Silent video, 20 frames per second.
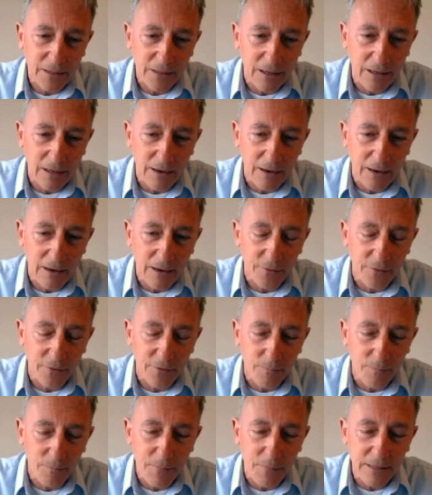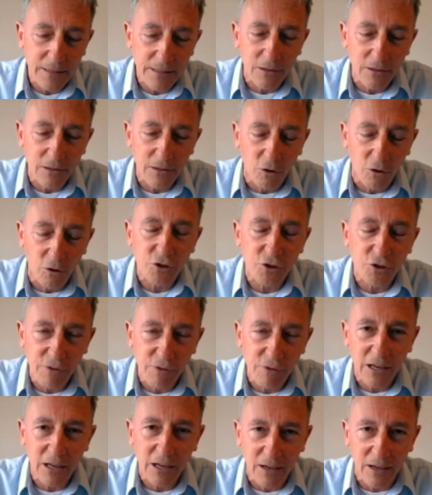and for me long to
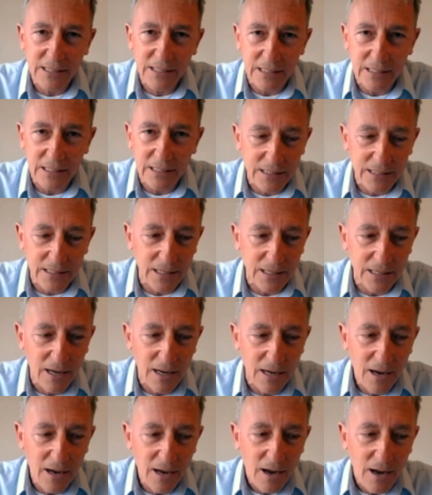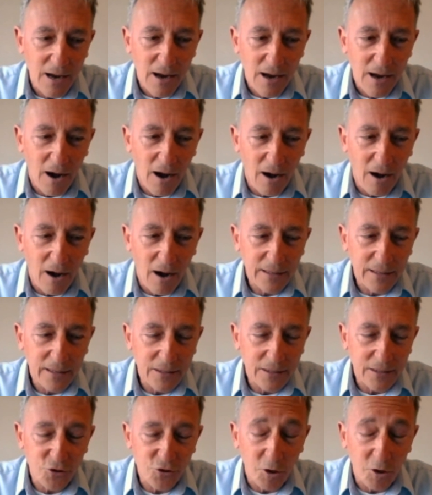realize that I
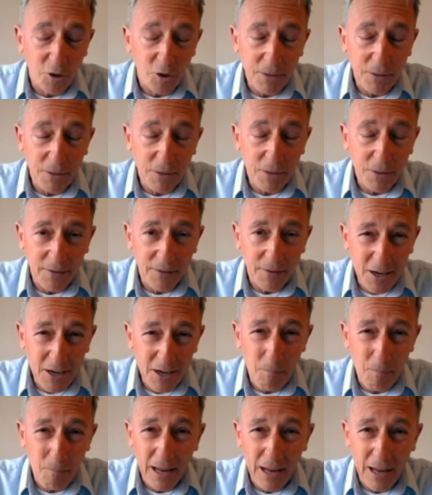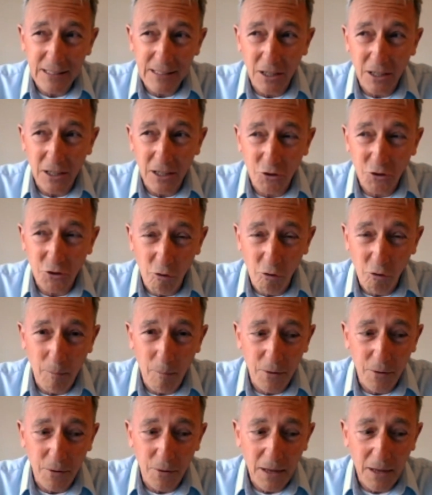enjoyed being around airplanes. I grew
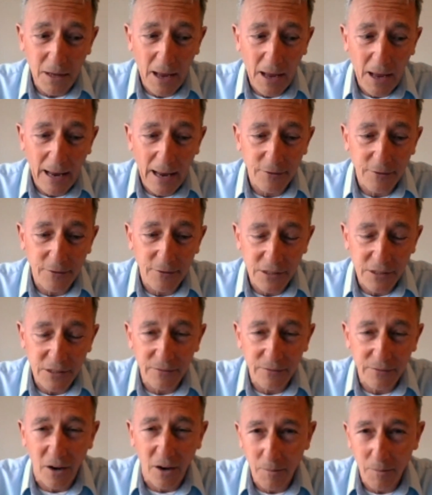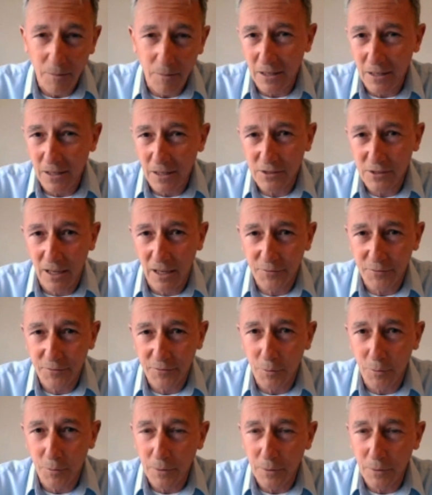up with it, and it was an environment I was
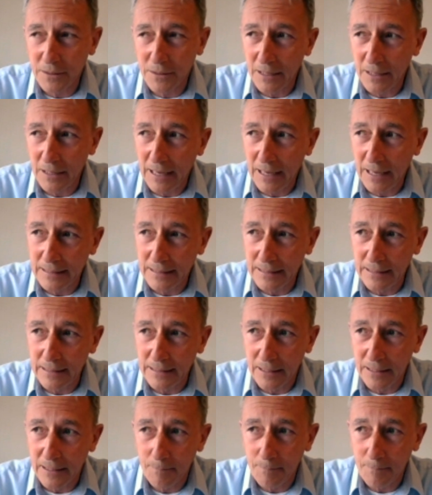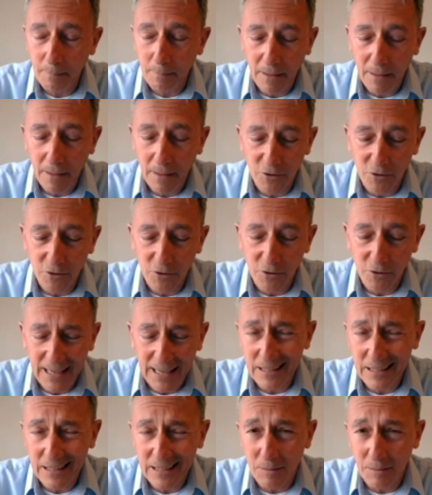comfortable with, and I was
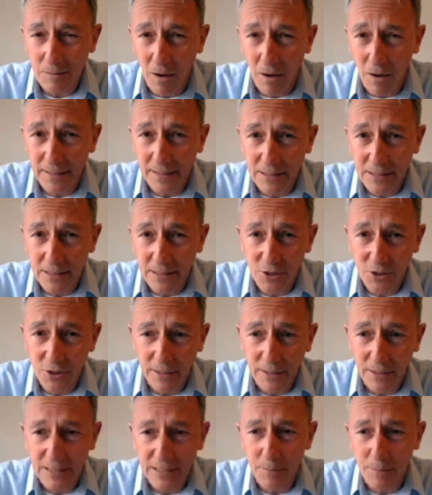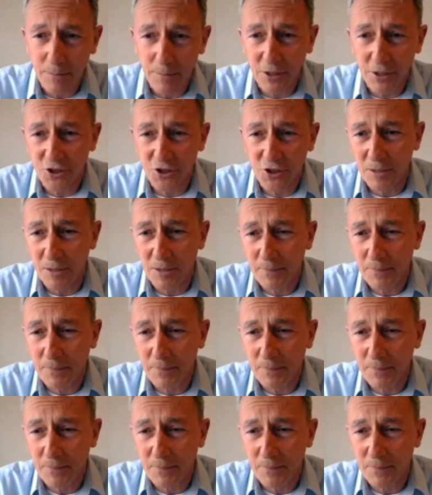mechanically minded, so I did an apprenticeship.